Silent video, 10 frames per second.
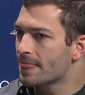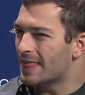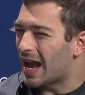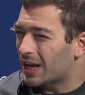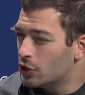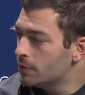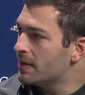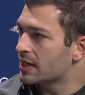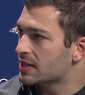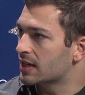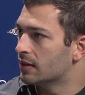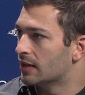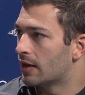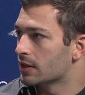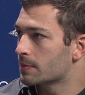That could mean a
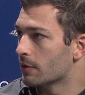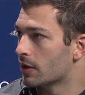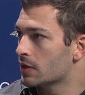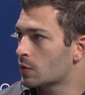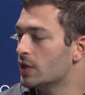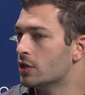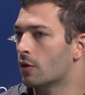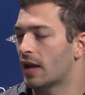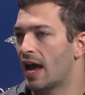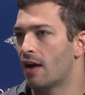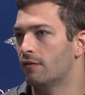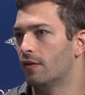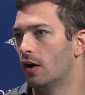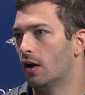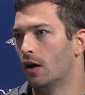scaled-down experience. We don't have
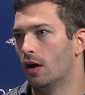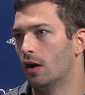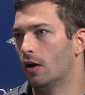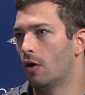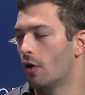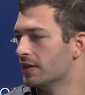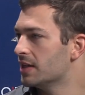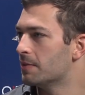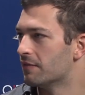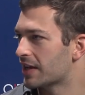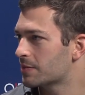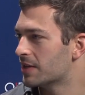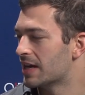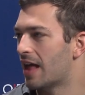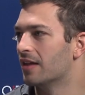uh, all the deep
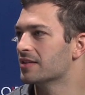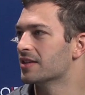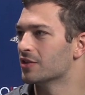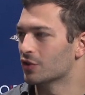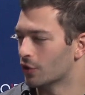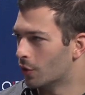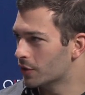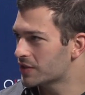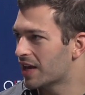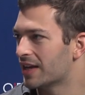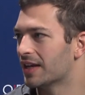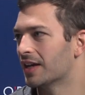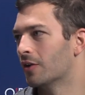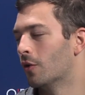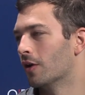investment analysis or goal
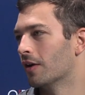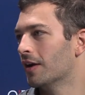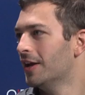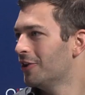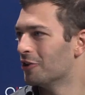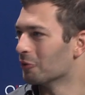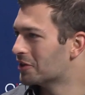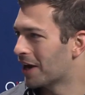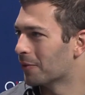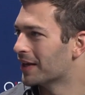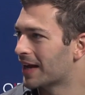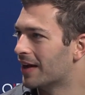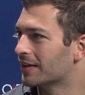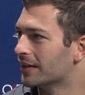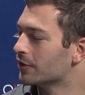setting or you know, retirement
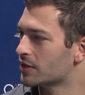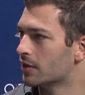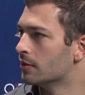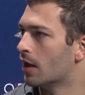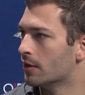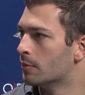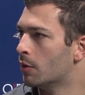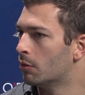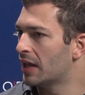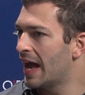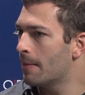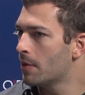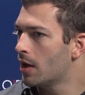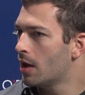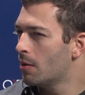calculators on, on the mobile app,
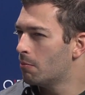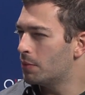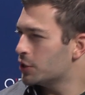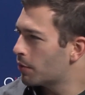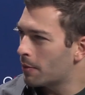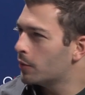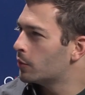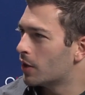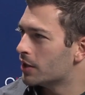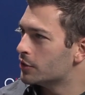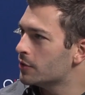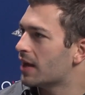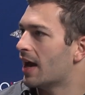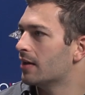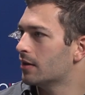but you probably wouldn't want to do
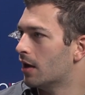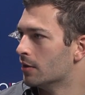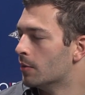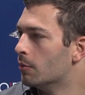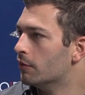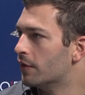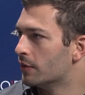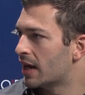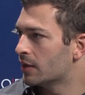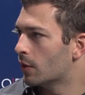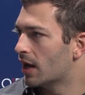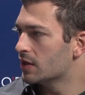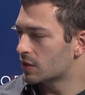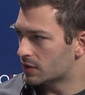that on the mobile phone anyway, so mm-hmm.